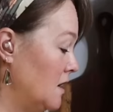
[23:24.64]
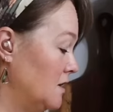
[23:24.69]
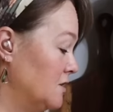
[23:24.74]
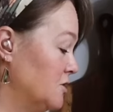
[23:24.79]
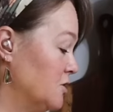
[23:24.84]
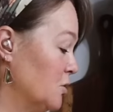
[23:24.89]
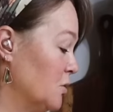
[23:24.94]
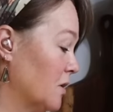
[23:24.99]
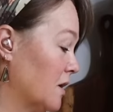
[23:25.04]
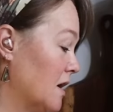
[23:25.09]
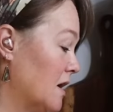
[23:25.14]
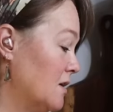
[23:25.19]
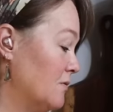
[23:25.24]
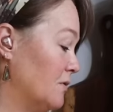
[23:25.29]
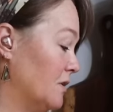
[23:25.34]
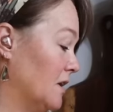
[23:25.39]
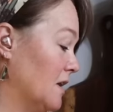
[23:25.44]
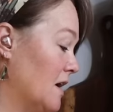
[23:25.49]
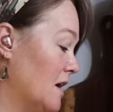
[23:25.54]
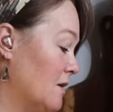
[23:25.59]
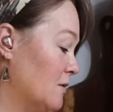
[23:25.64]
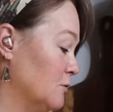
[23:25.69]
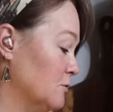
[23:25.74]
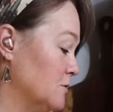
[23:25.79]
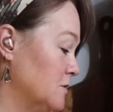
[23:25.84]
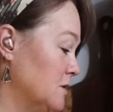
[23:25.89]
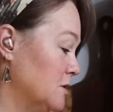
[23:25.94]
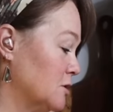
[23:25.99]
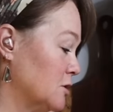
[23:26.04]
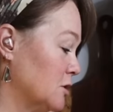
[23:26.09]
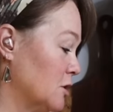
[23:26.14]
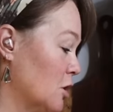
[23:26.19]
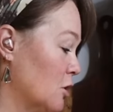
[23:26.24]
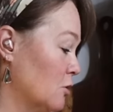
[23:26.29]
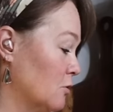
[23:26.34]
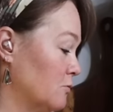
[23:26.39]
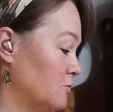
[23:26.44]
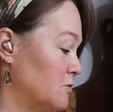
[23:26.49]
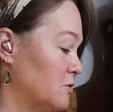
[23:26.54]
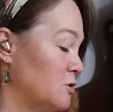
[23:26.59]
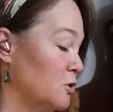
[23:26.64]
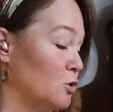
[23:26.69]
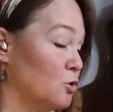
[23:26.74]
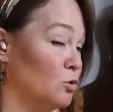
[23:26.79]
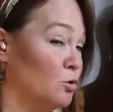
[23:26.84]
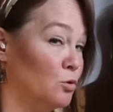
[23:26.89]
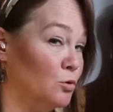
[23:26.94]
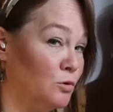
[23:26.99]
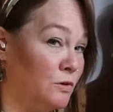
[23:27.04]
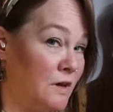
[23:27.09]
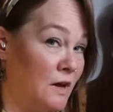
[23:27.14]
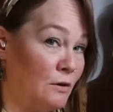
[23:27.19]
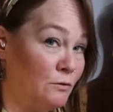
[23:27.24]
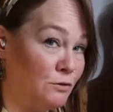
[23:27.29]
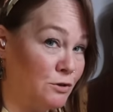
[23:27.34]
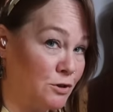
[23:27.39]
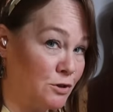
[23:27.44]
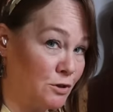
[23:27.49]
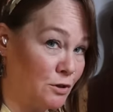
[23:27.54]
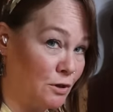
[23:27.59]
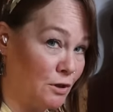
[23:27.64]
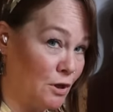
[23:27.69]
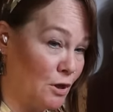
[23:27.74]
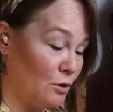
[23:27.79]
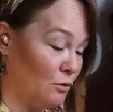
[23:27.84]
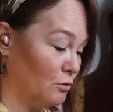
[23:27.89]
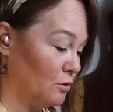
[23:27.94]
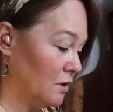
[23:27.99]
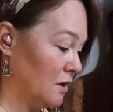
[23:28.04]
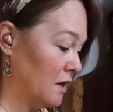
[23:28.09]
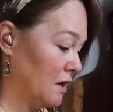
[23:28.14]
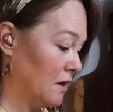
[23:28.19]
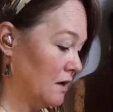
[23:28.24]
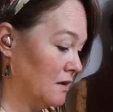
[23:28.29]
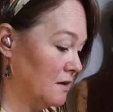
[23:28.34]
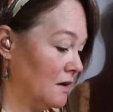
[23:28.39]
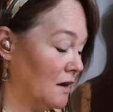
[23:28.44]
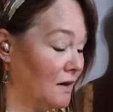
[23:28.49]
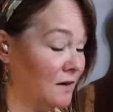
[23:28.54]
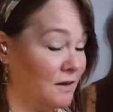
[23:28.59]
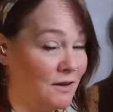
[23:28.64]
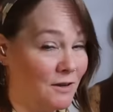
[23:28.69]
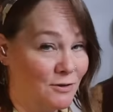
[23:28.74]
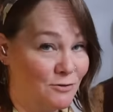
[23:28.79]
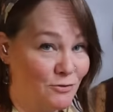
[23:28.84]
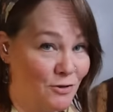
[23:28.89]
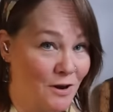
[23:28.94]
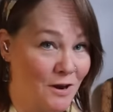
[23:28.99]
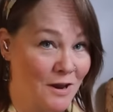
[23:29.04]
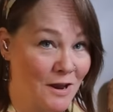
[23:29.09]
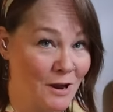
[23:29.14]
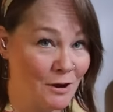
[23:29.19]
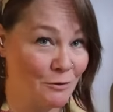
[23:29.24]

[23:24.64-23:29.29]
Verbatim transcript: and so it kind of allows these loaves to cool down slowly and not get dry